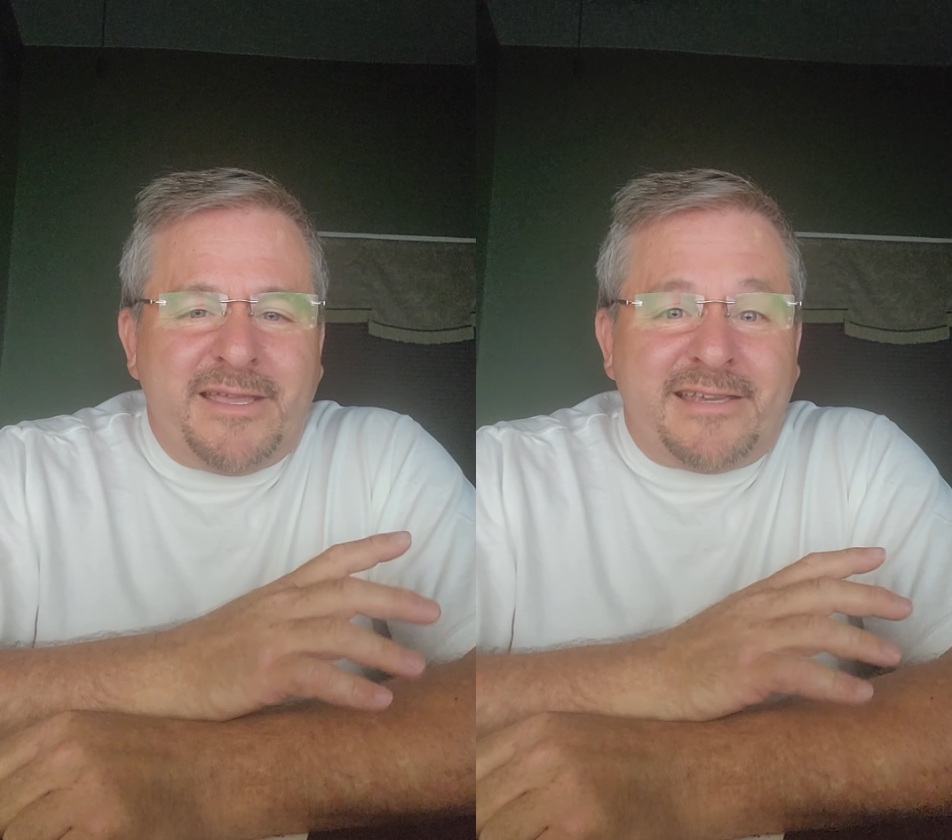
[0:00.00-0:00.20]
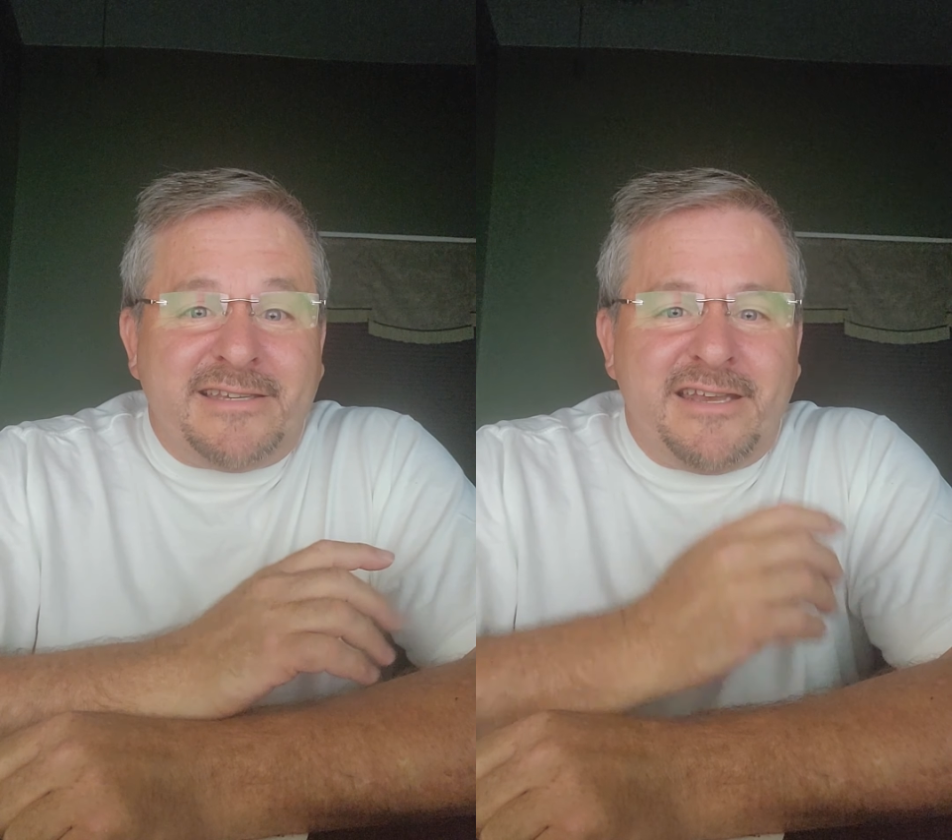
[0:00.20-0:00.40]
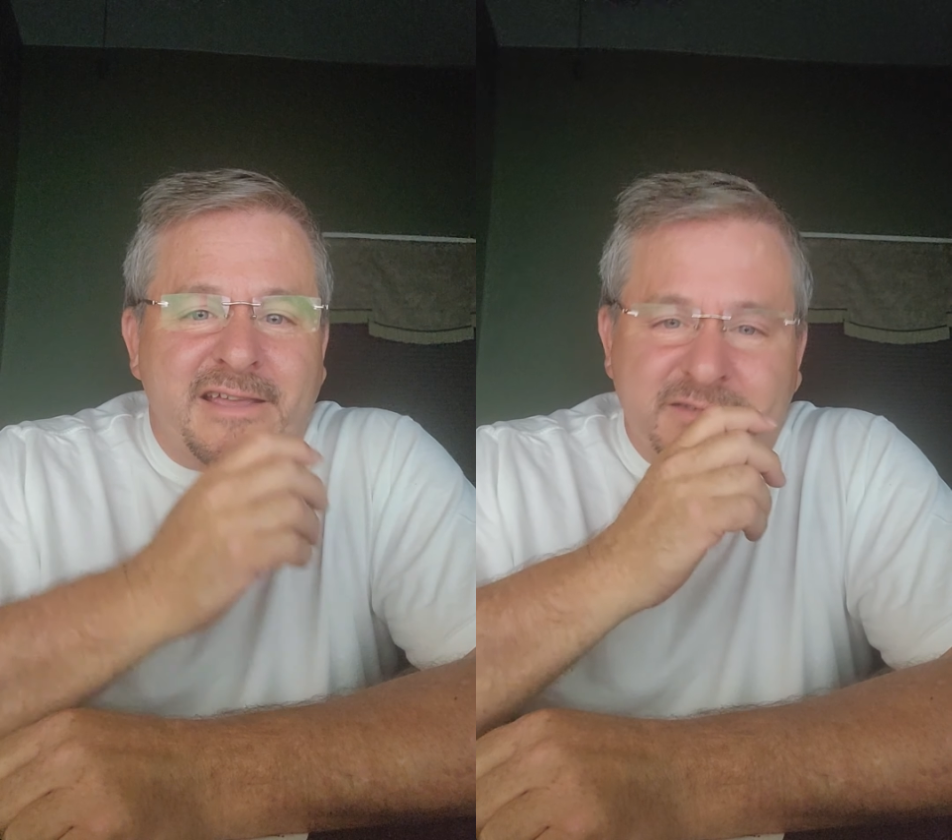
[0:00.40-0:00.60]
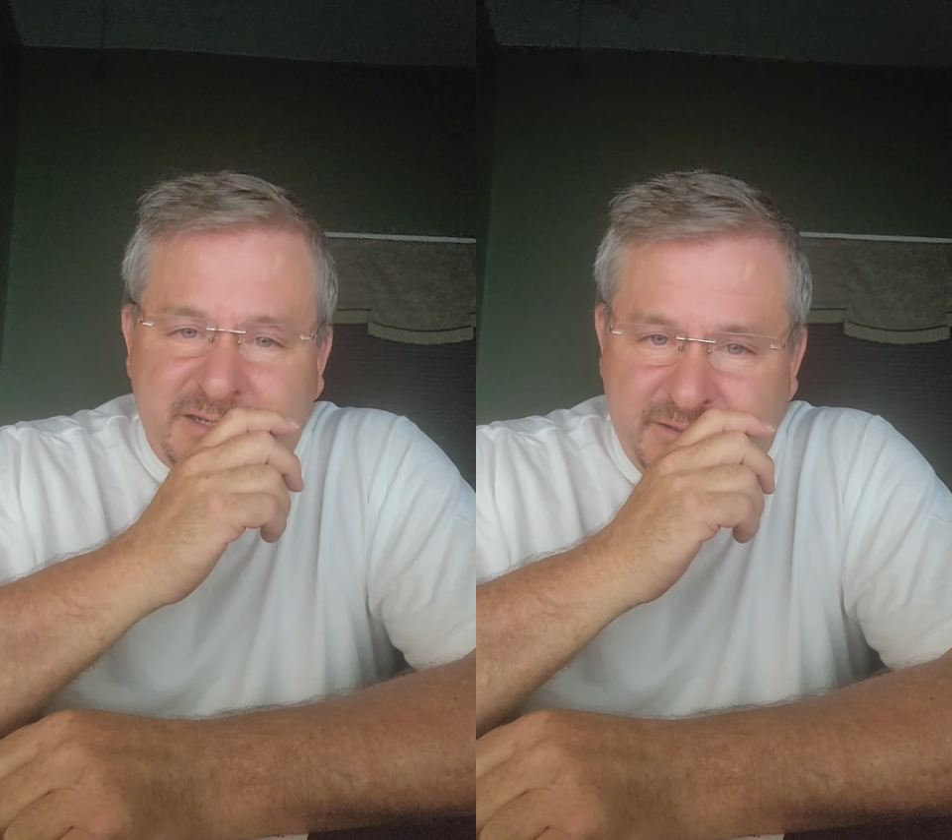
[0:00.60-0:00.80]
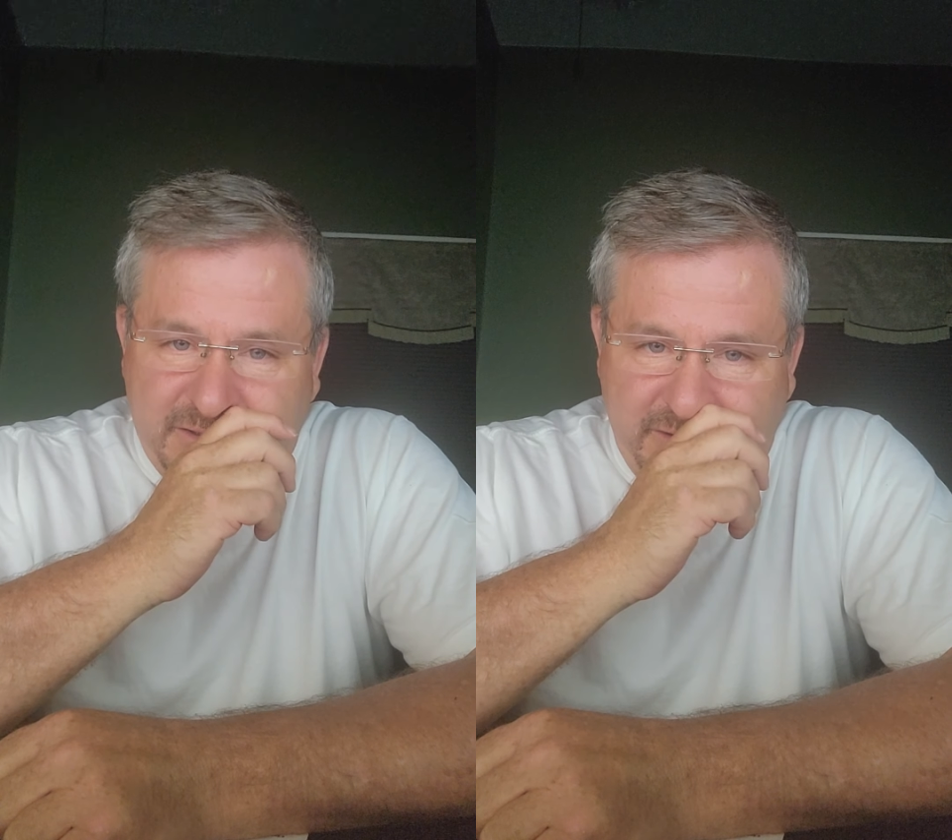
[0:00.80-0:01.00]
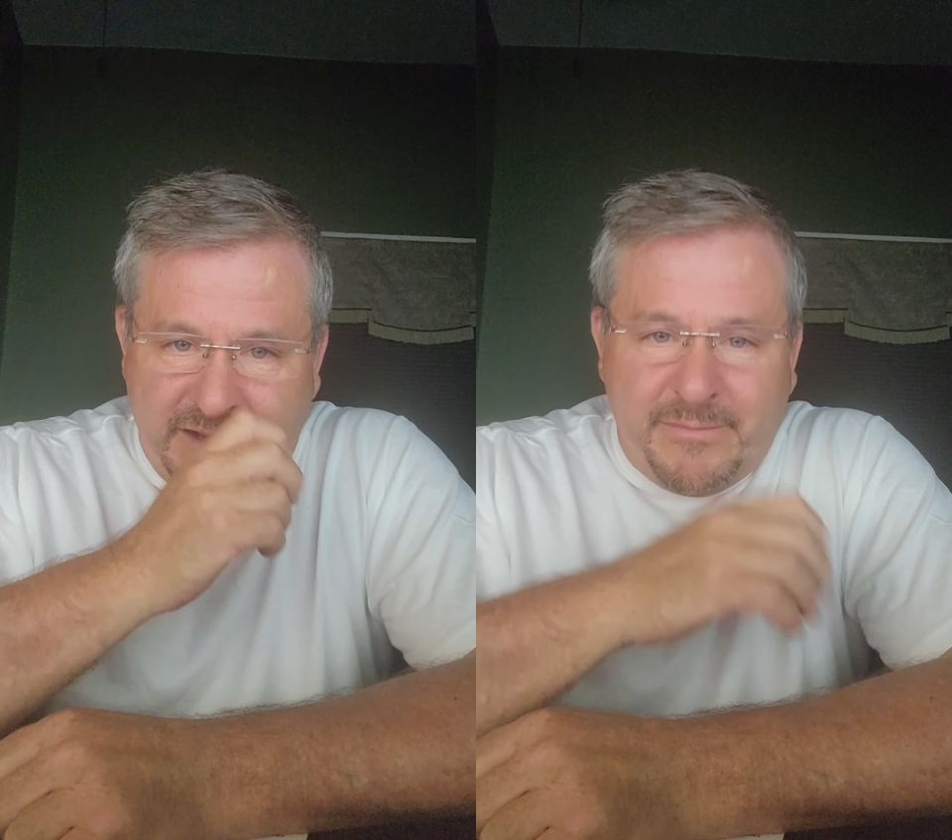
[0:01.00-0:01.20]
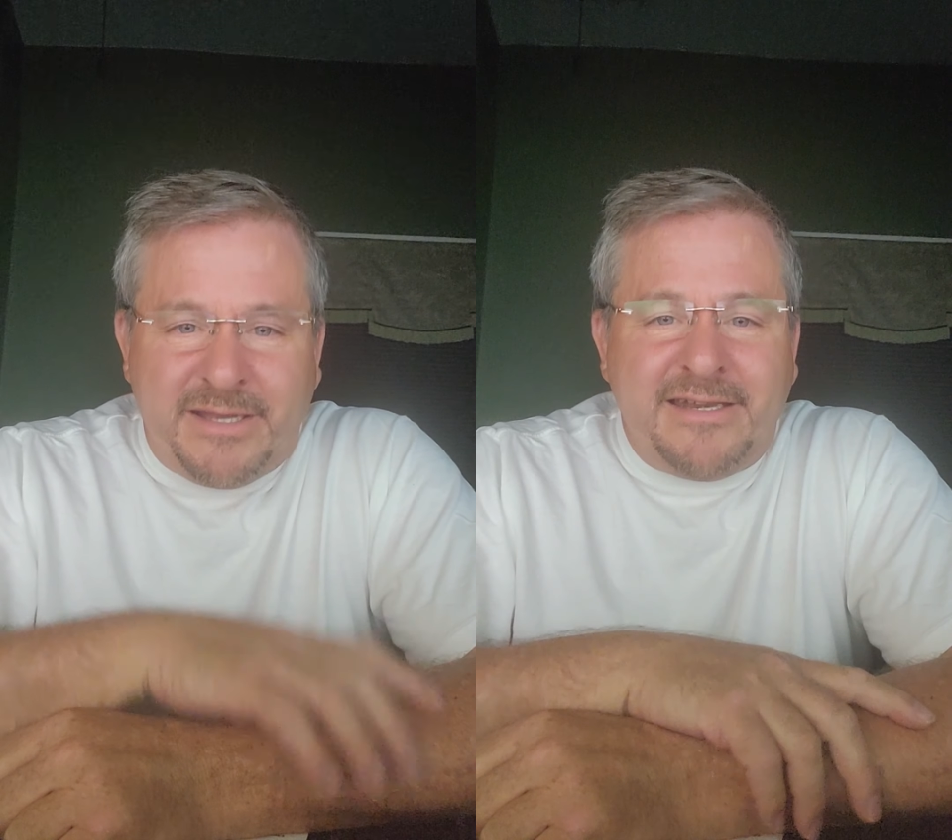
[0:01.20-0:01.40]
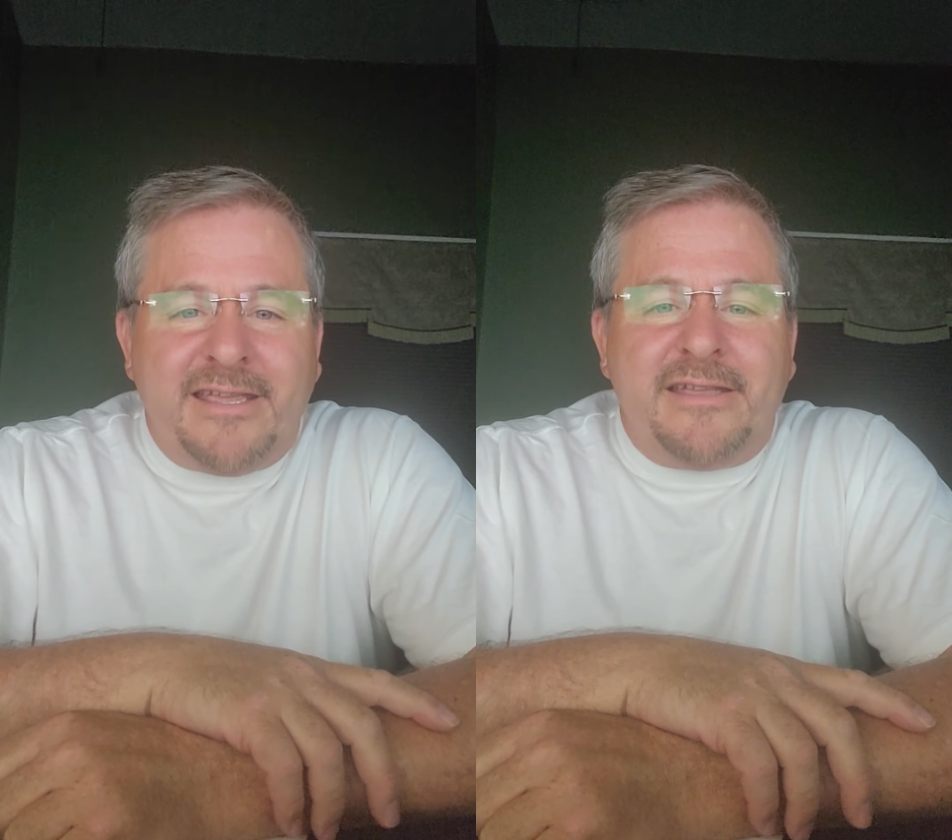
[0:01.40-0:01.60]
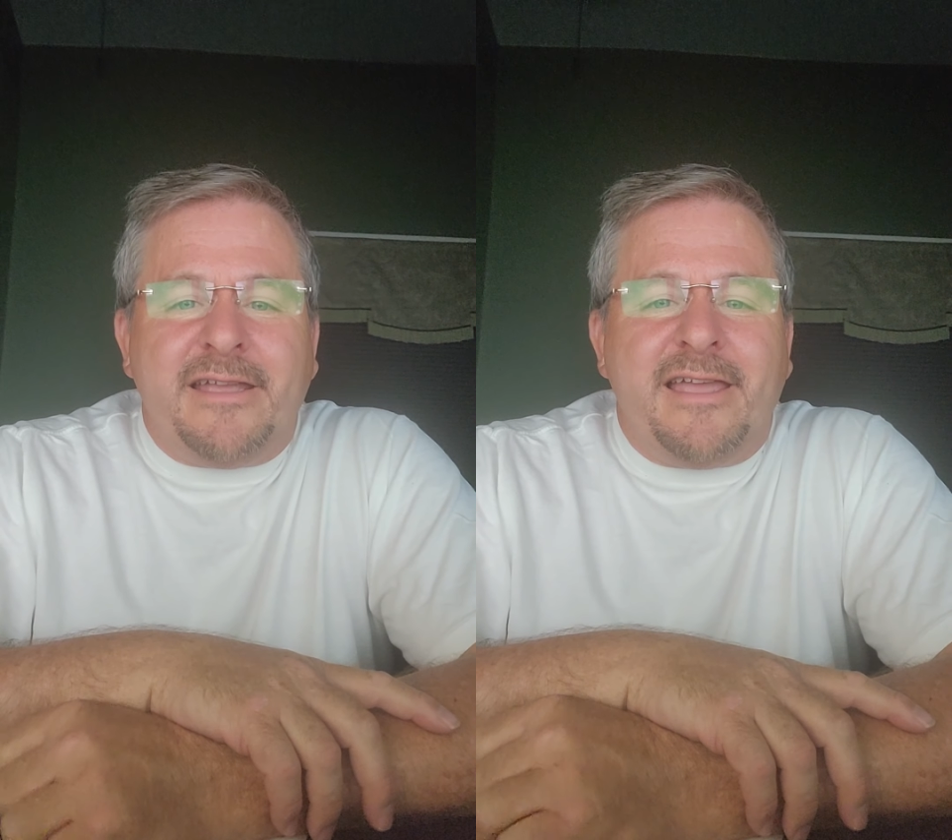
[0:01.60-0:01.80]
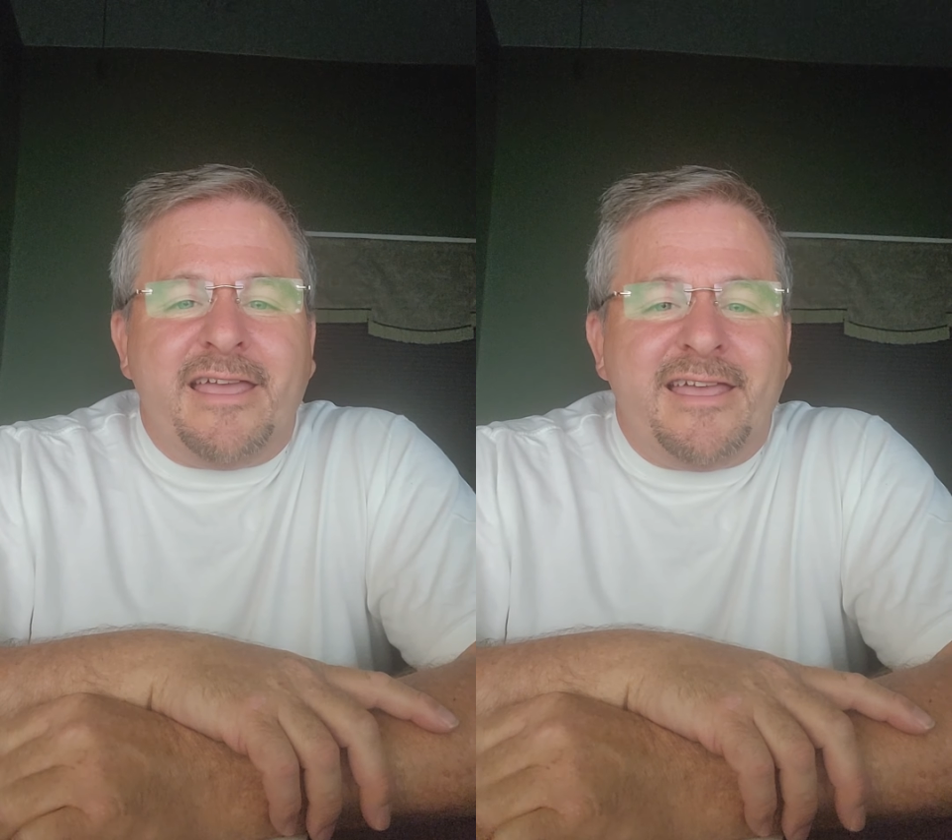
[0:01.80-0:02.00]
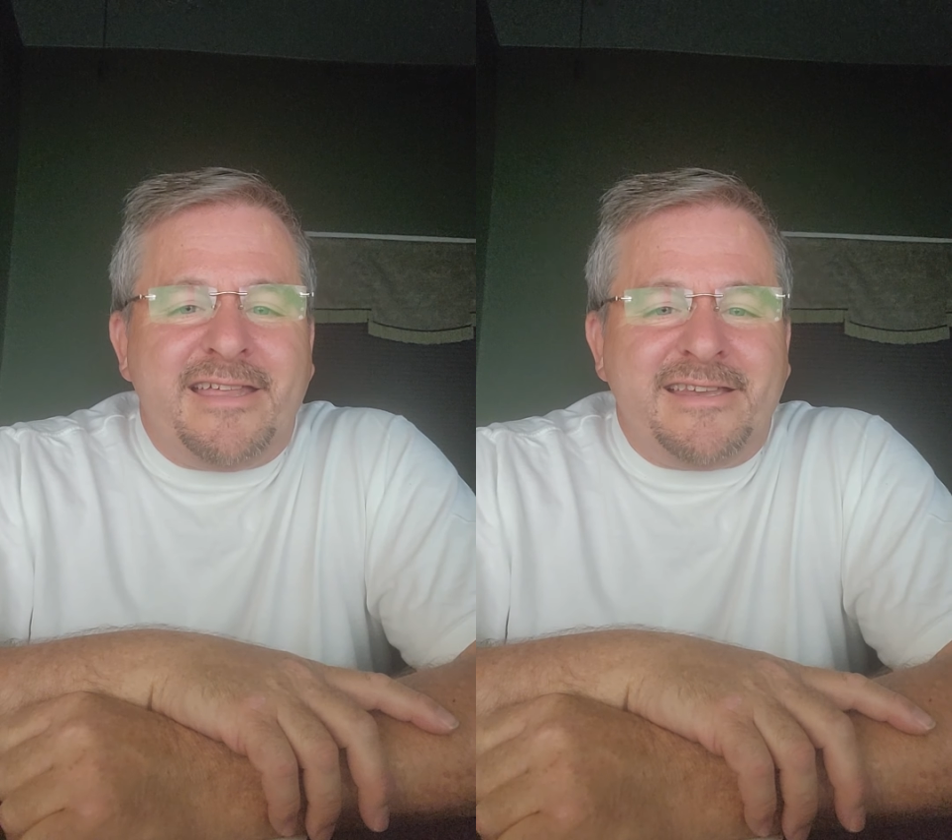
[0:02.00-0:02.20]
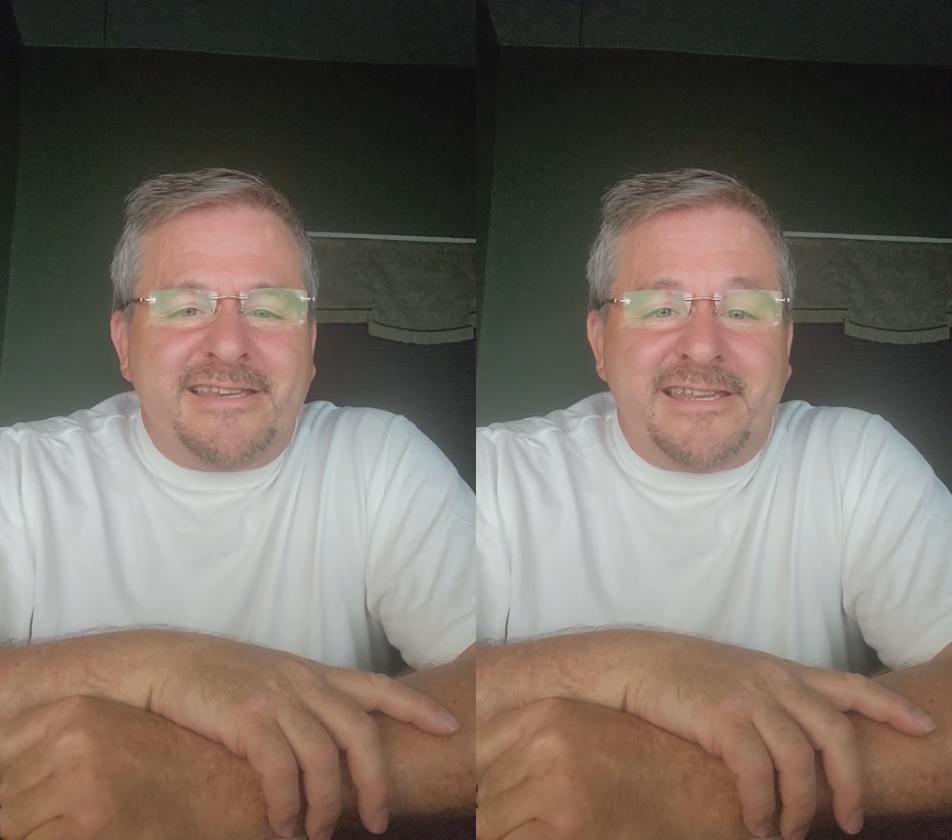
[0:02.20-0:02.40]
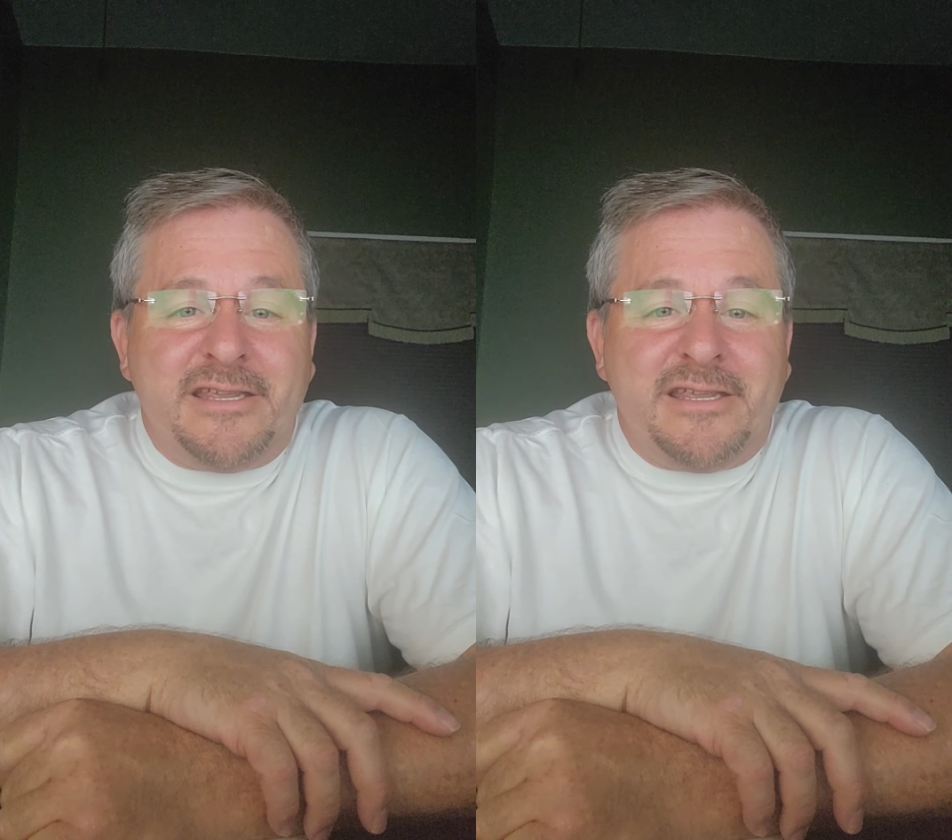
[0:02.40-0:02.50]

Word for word: I did have surgery on Monday and